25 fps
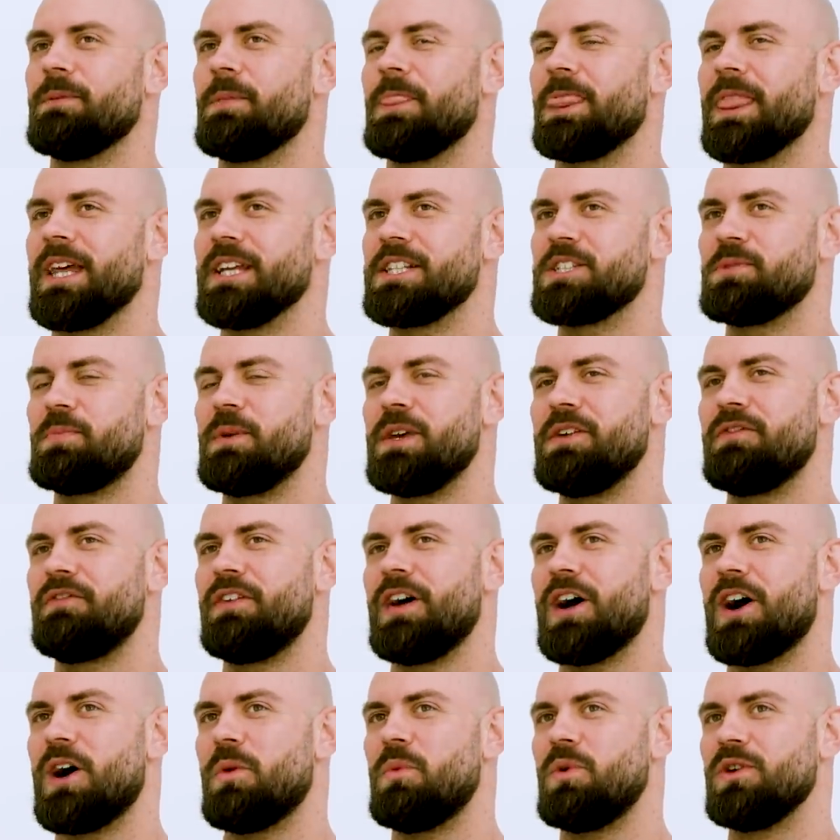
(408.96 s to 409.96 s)
Uh, to be
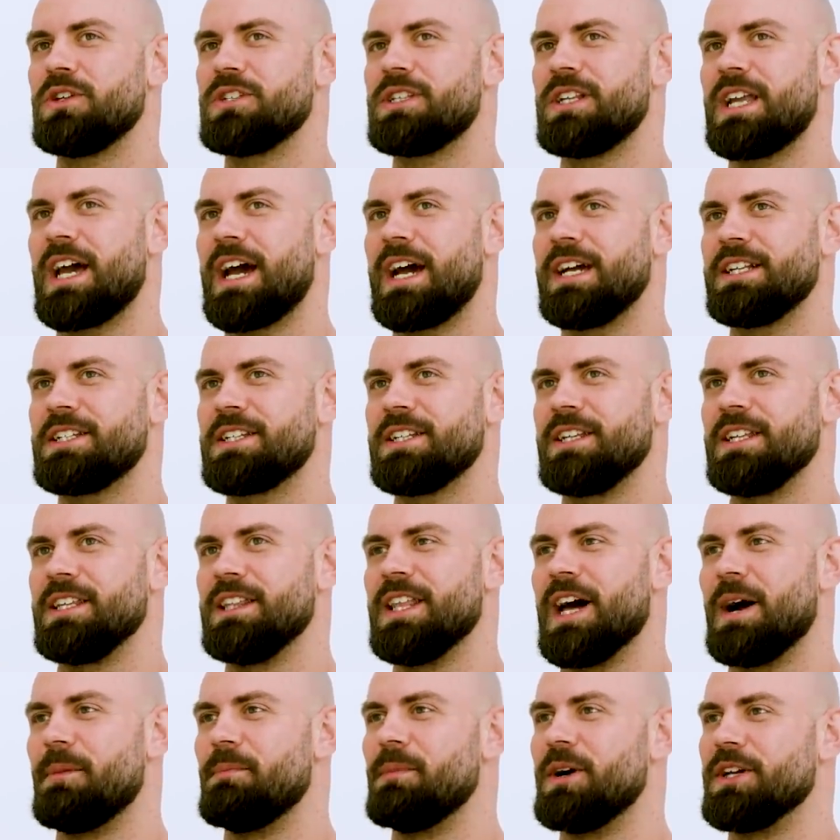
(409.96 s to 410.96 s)
fair, I wasn't actually
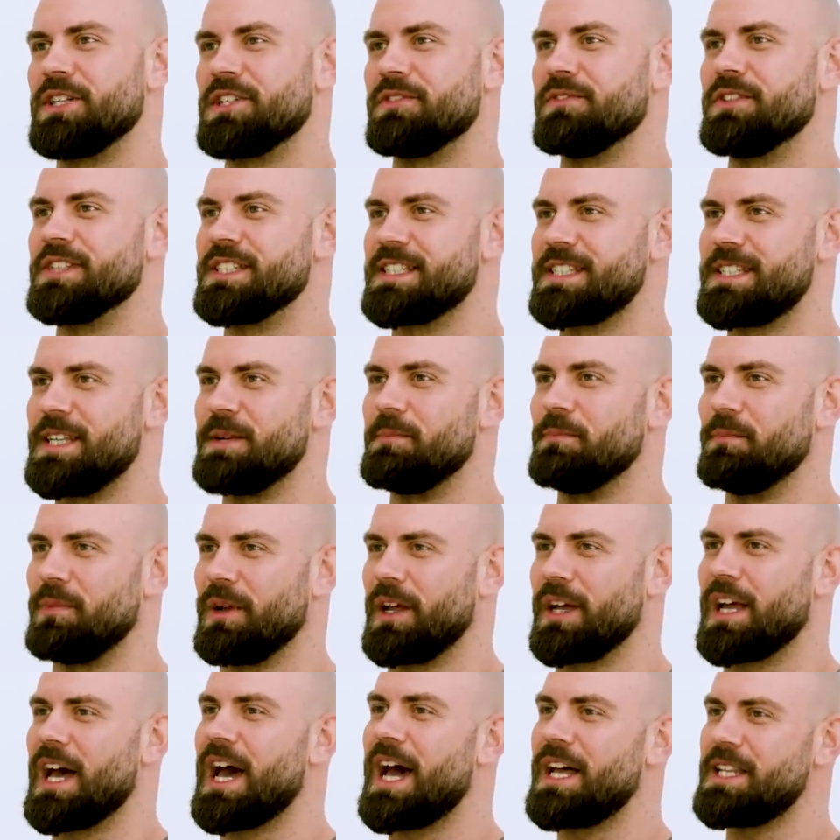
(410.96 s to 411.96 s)
that much of a simp.
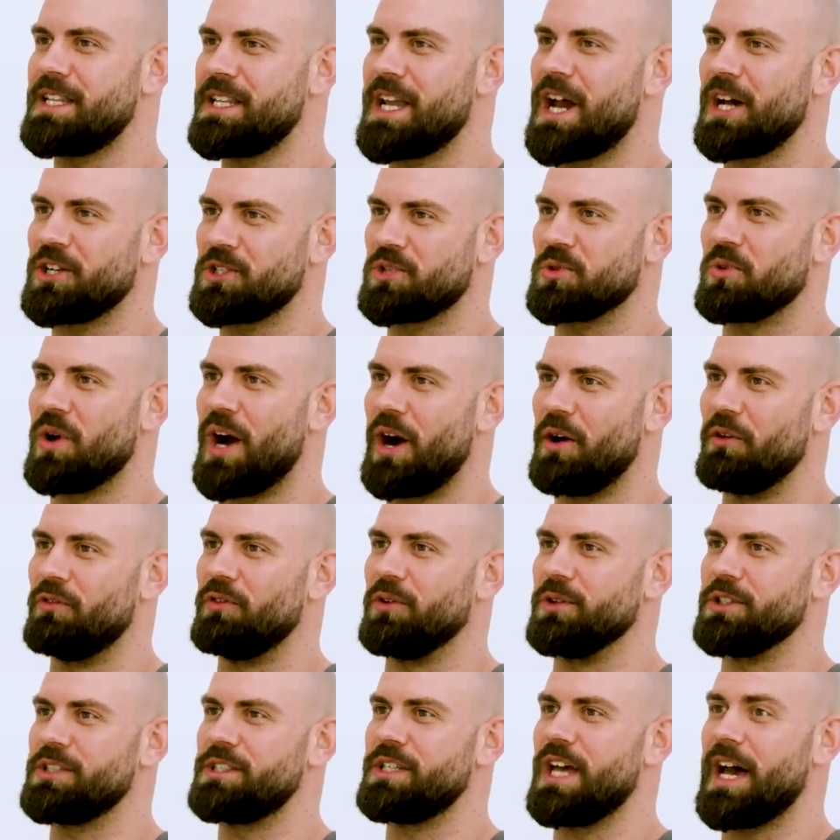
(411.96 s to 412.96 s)
Like I had natural
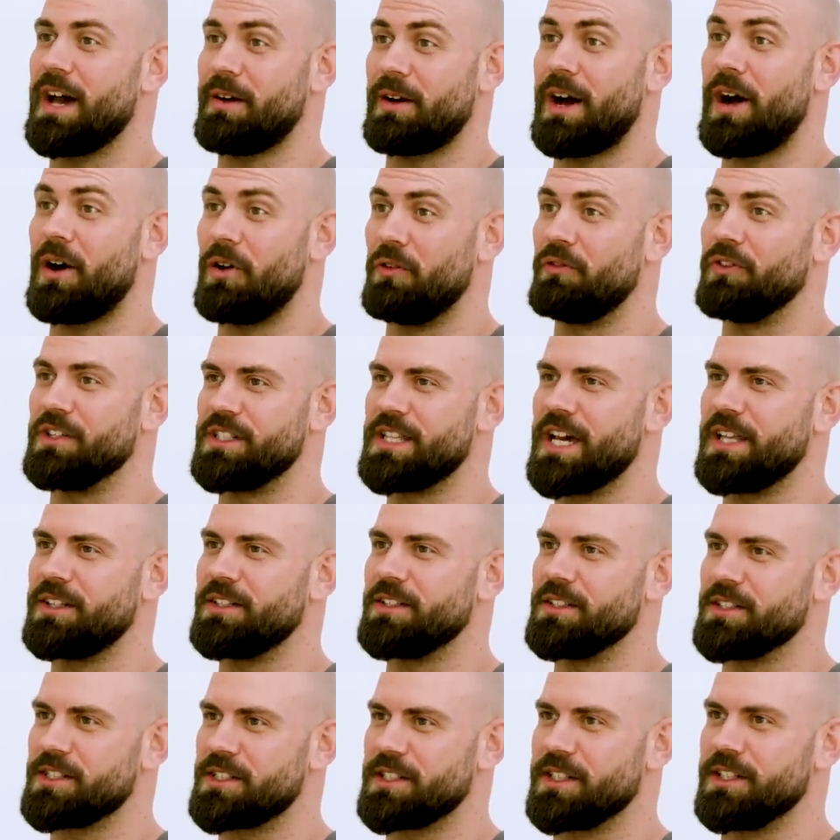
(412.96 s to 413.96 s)
alpha alpha
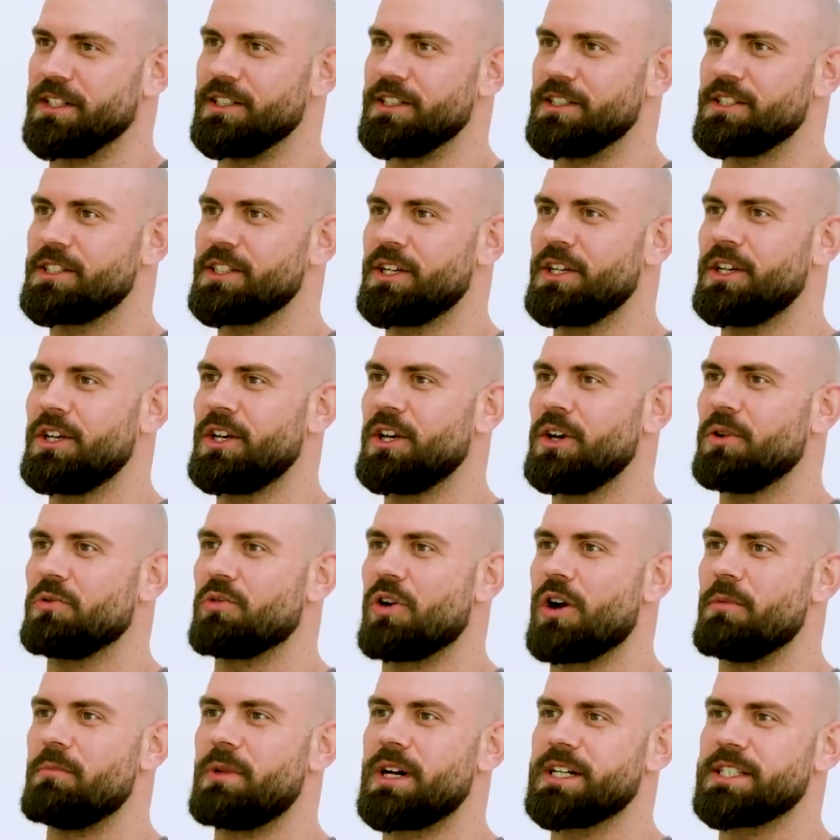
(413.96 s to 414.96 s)
tendencies, where
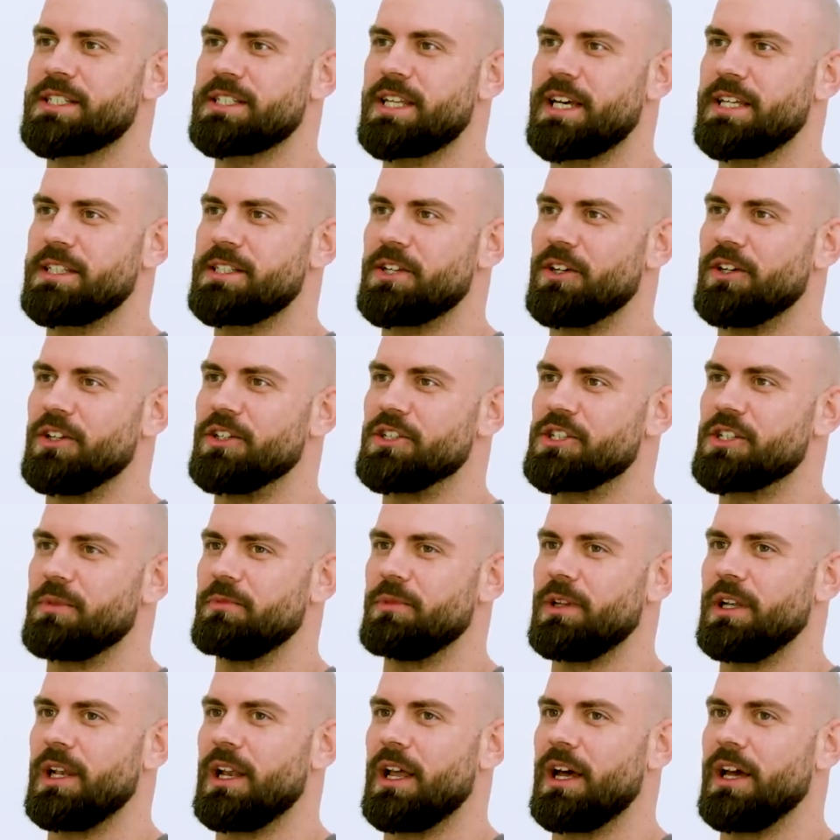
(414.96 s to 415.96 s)
I might say to her
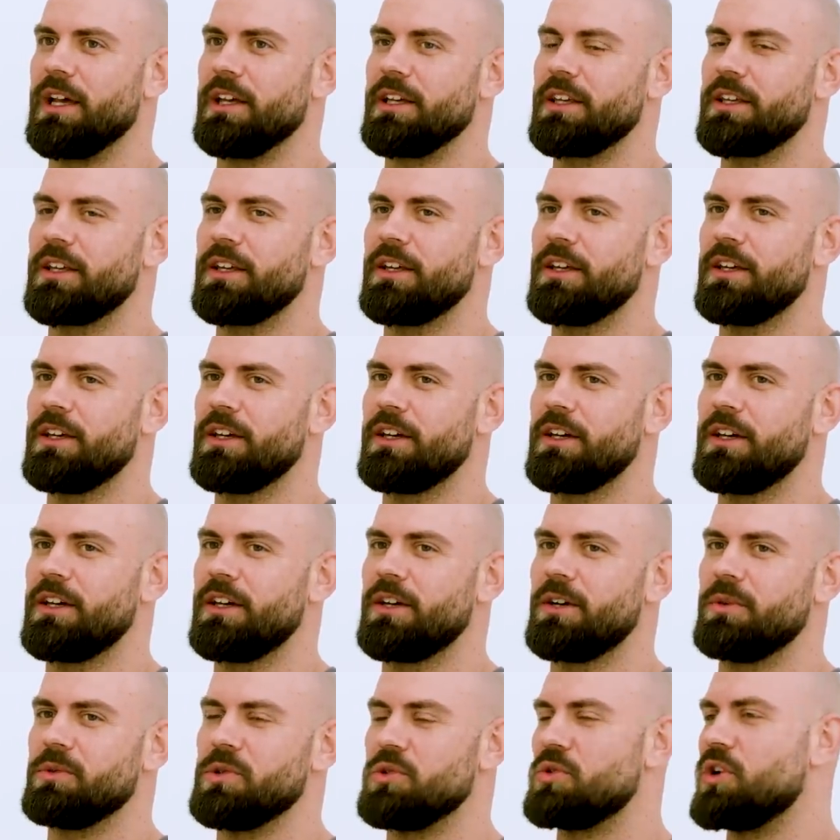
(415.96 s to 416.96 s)
something like,
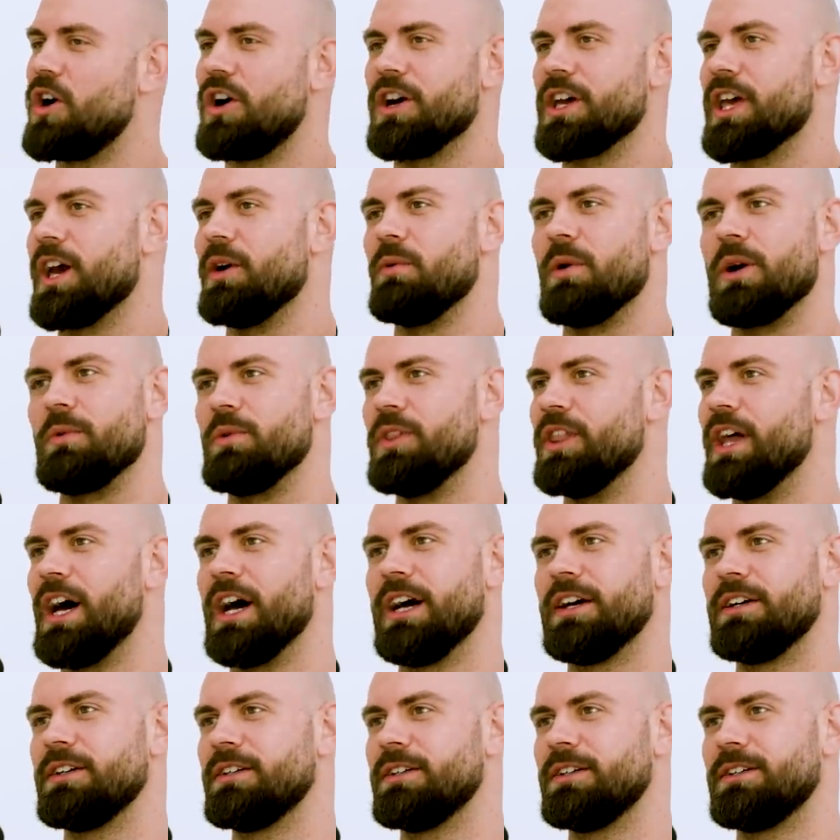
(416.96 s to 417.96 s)
"You can't get away with
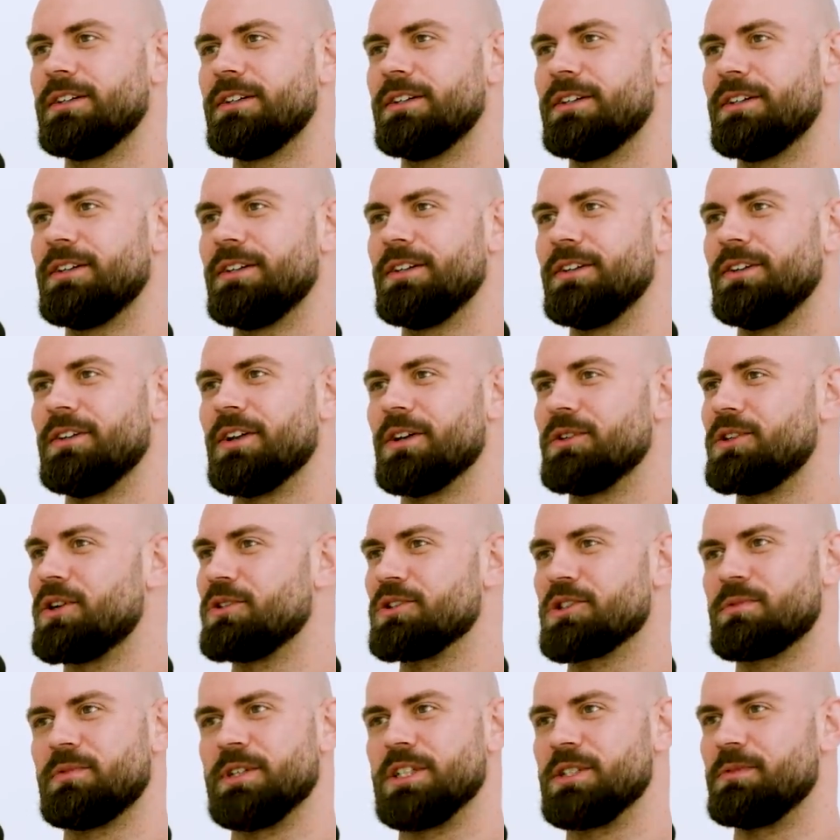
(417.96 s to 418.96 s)
that." you know, don't
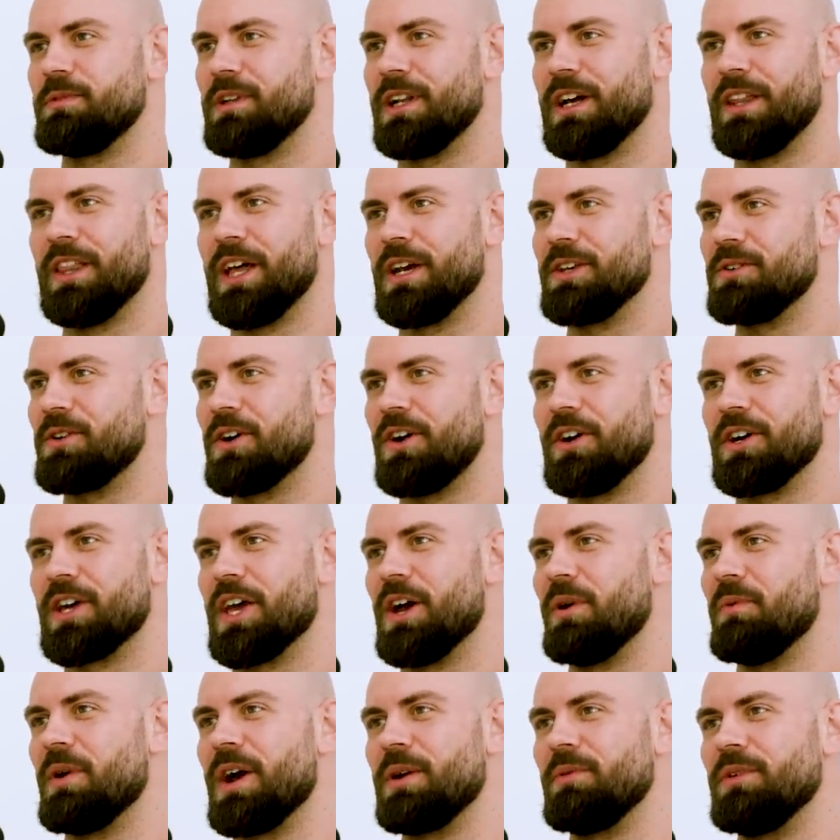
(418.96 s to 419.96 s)
speak to me like that. You can't
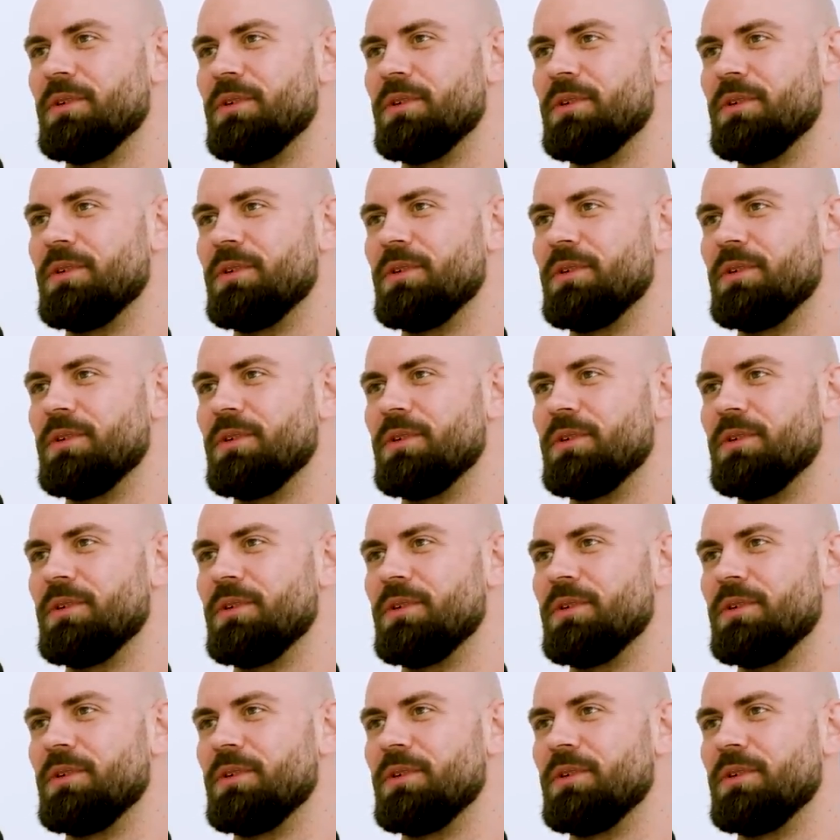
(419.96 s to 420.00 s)
get away